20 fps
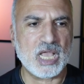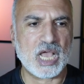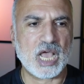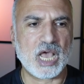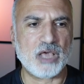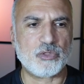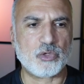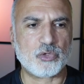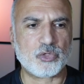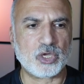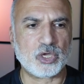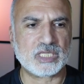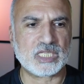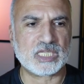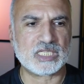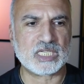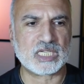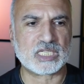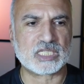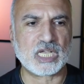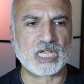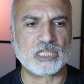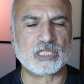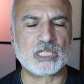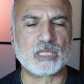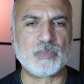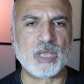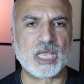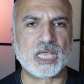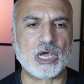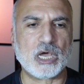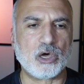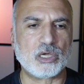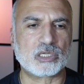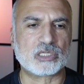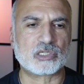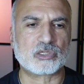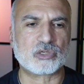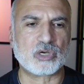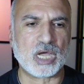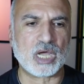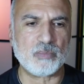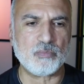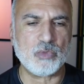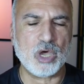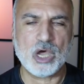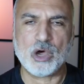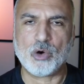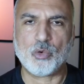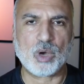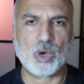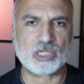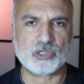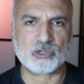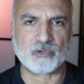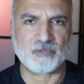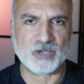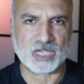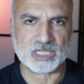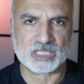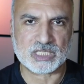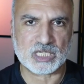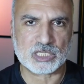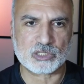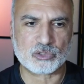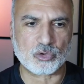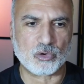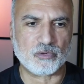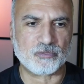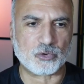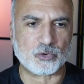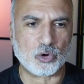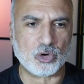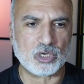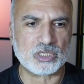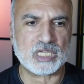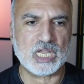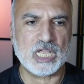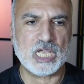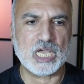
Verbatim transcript: And the 3600 megahertz RAM was the fastest, of course.